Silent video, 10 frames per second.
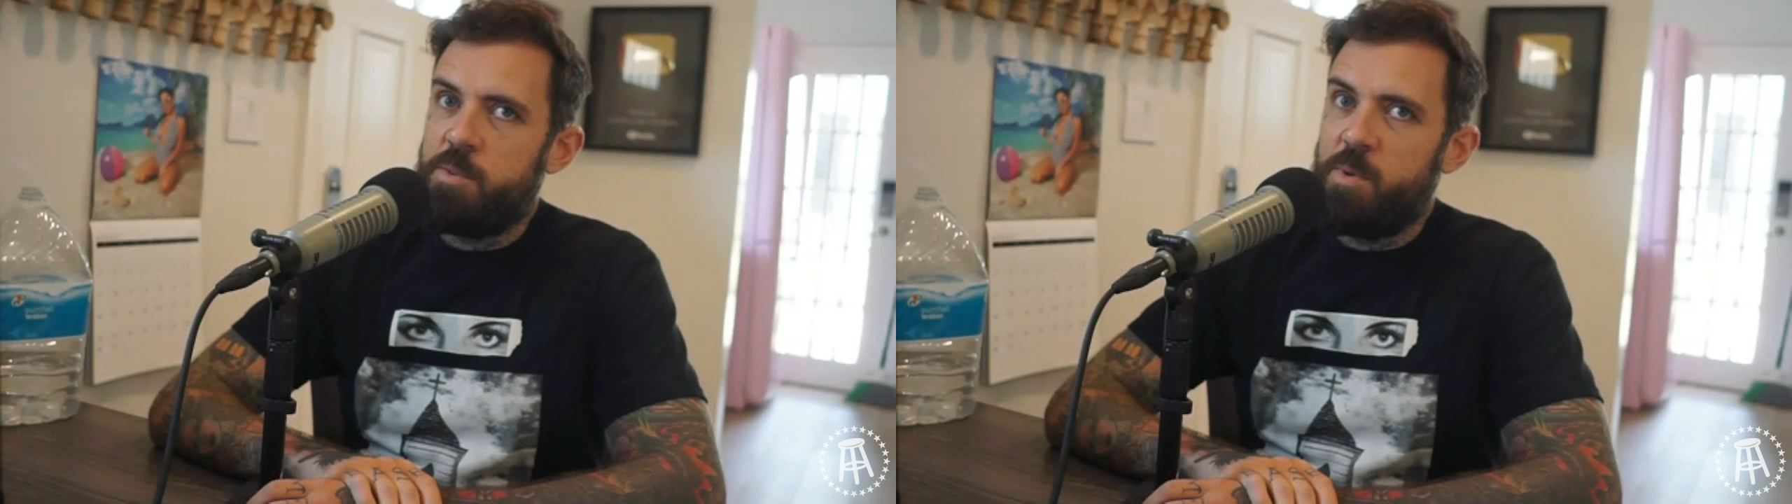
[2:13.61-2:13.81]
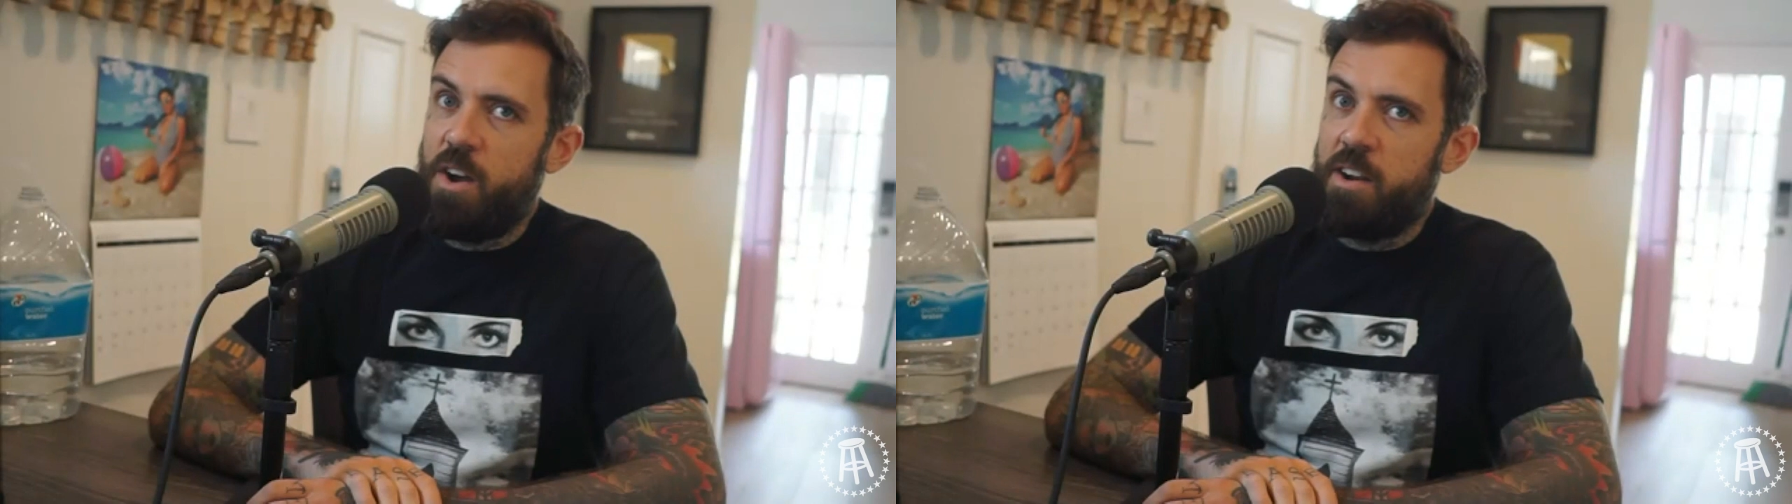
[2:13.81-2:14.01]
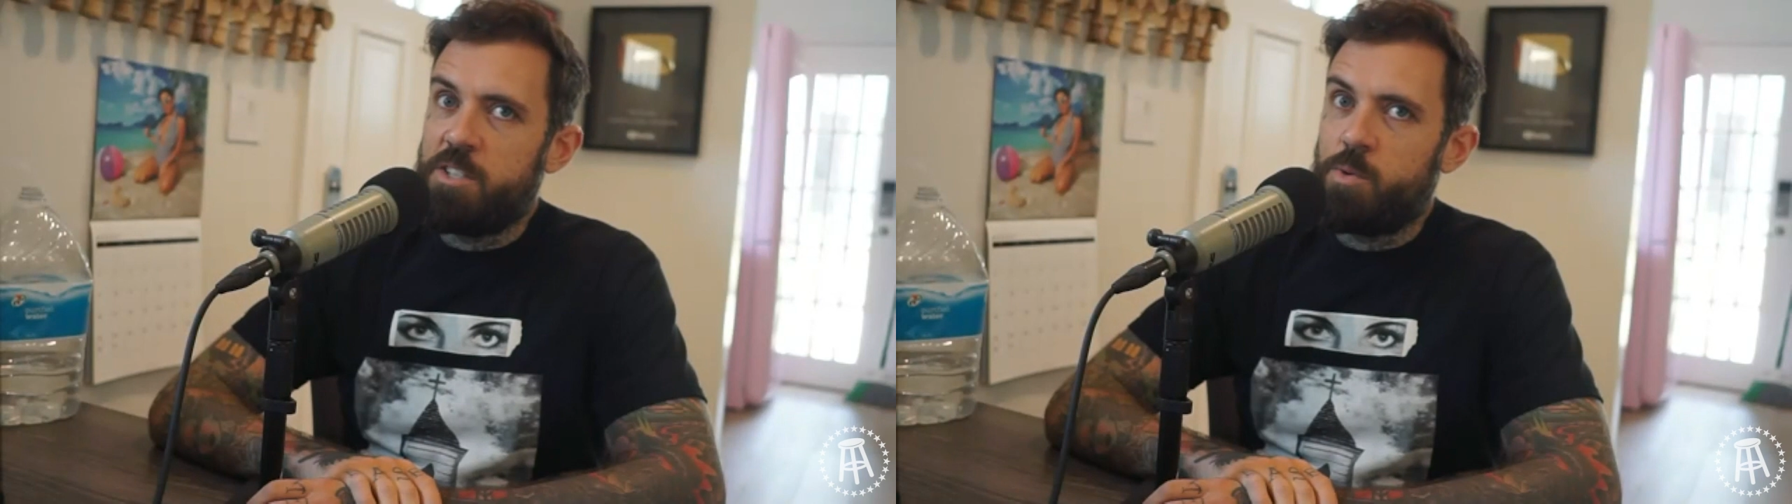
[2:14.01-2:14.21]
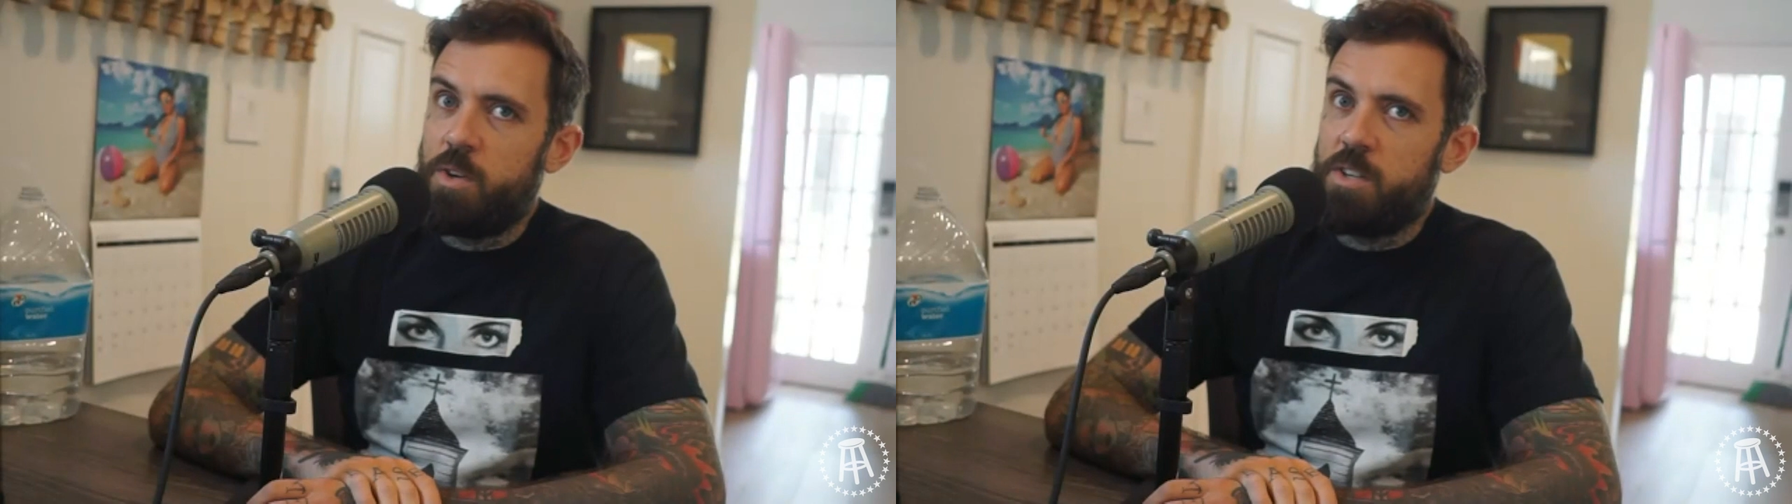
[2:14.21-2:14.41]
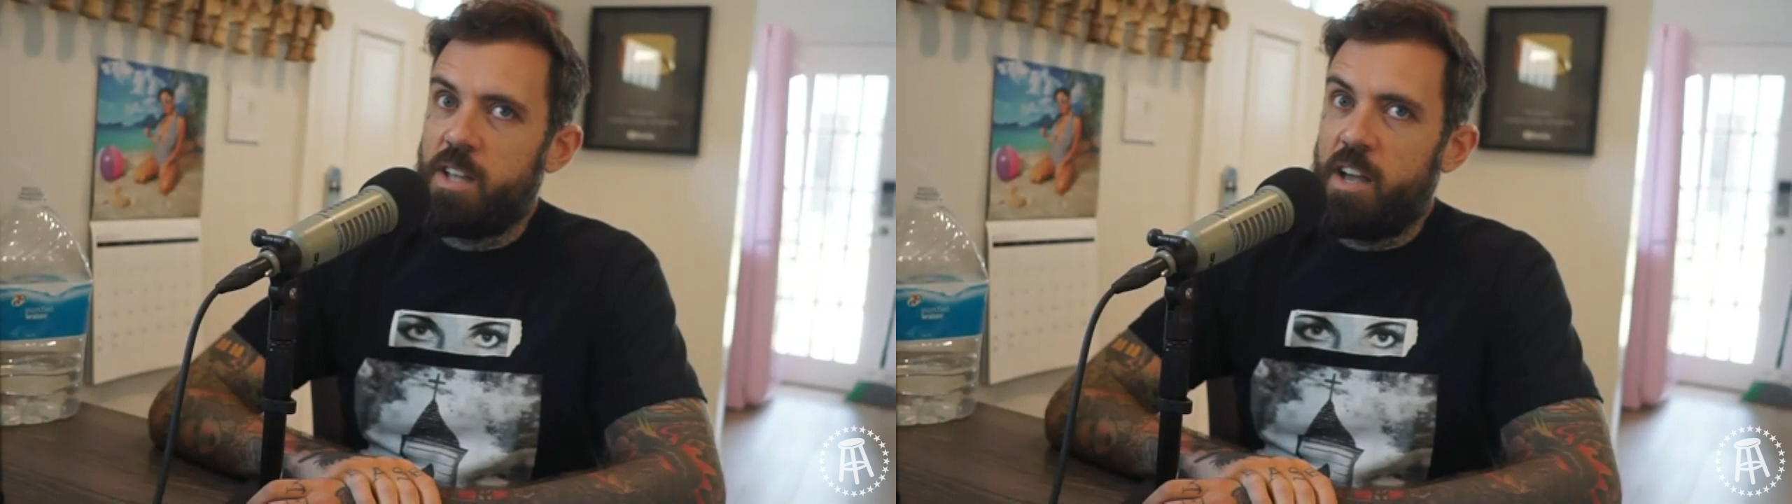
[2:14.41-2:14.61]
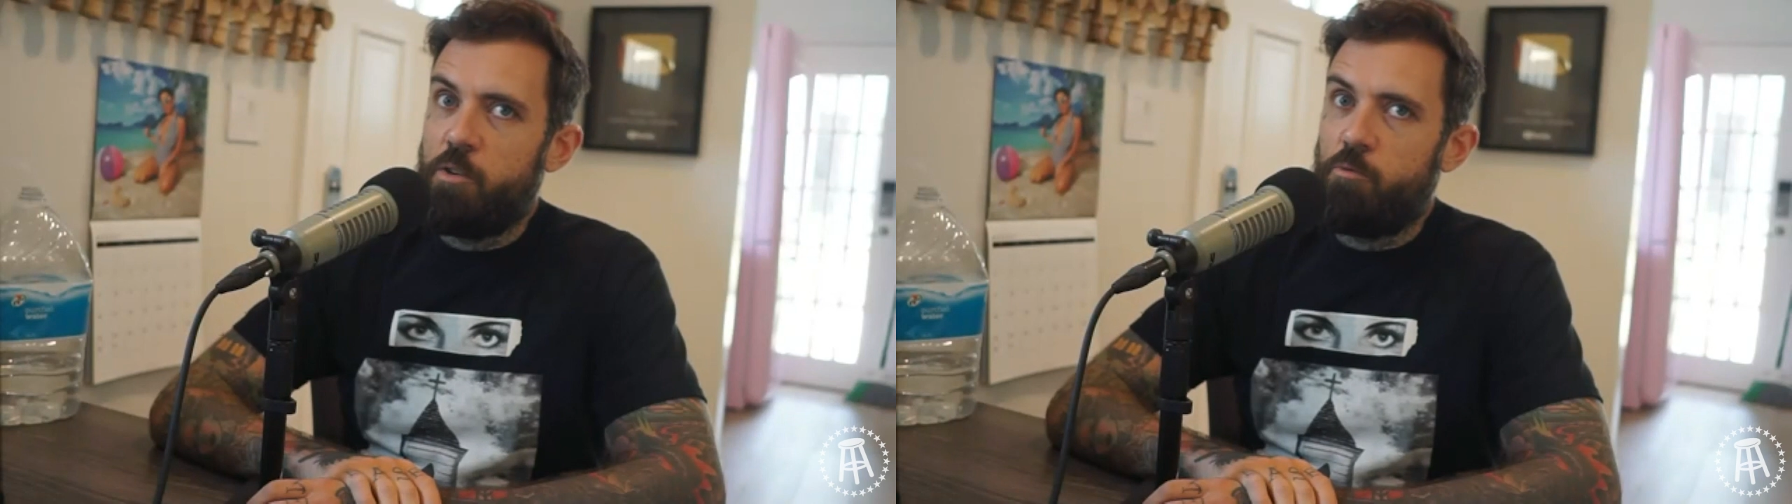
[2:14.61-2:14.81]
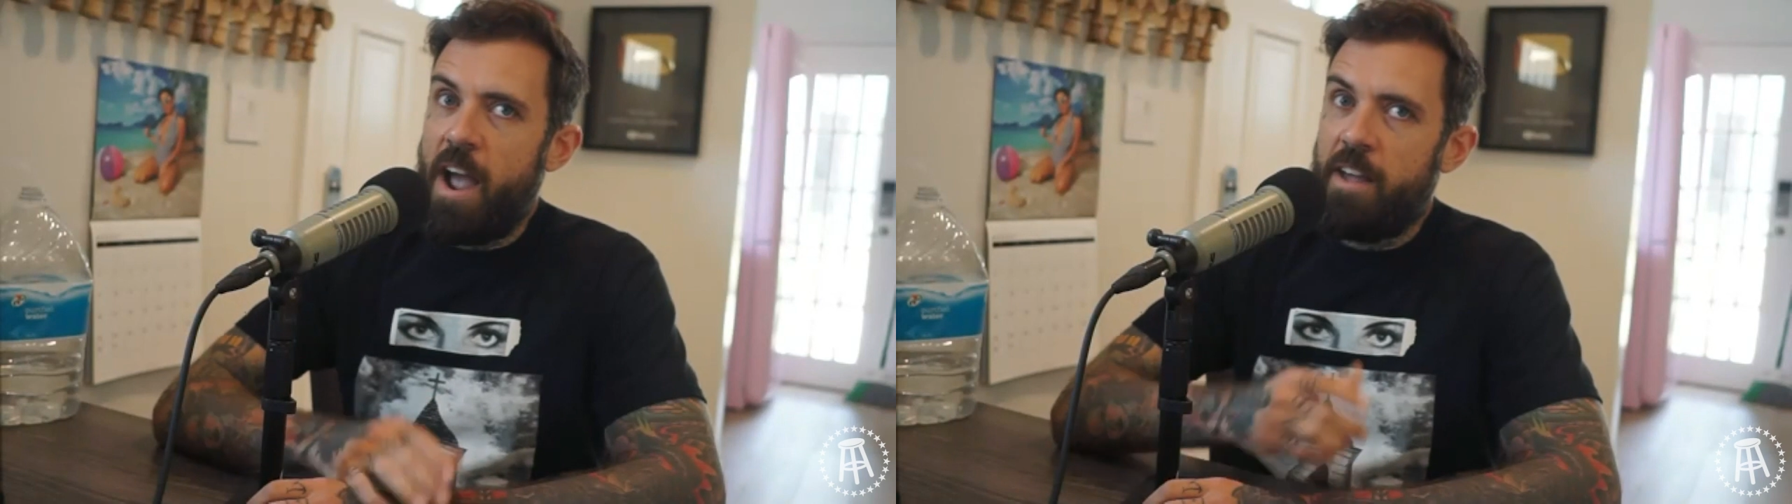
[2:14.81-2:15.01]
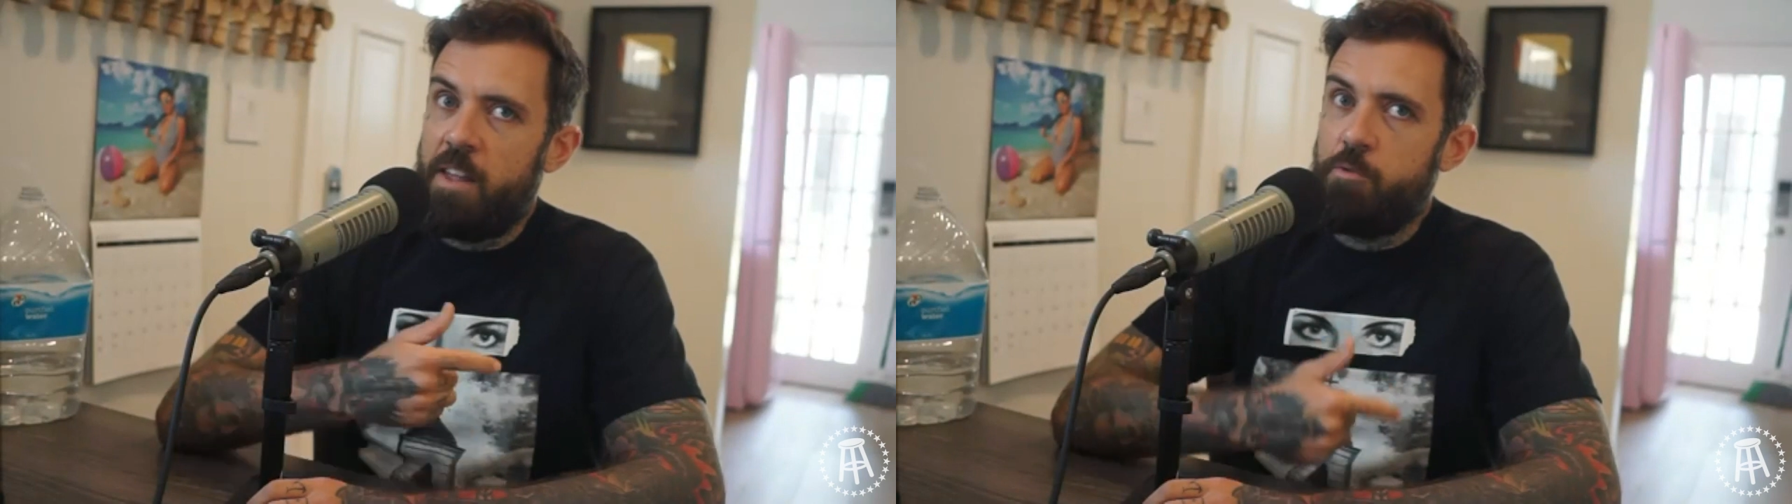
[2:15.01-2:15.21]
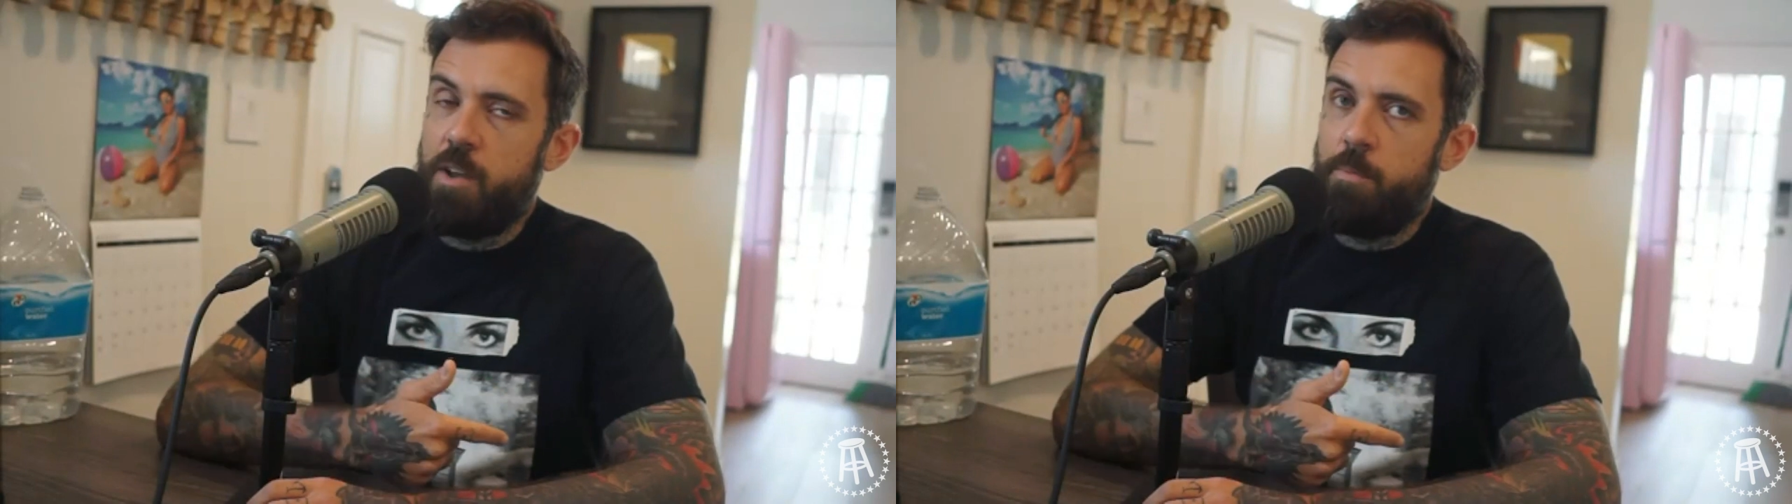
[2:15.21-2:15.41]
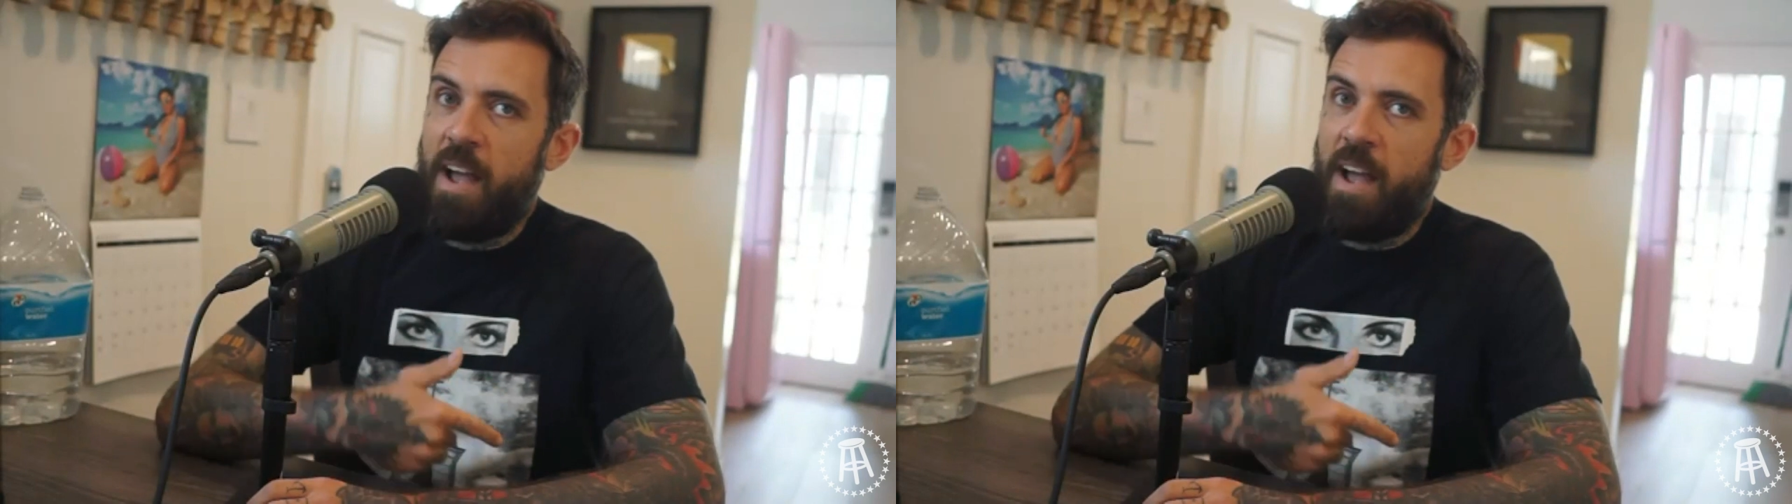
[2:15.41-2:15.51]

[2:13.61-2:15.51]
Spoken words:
to be honest, was Riley Reid.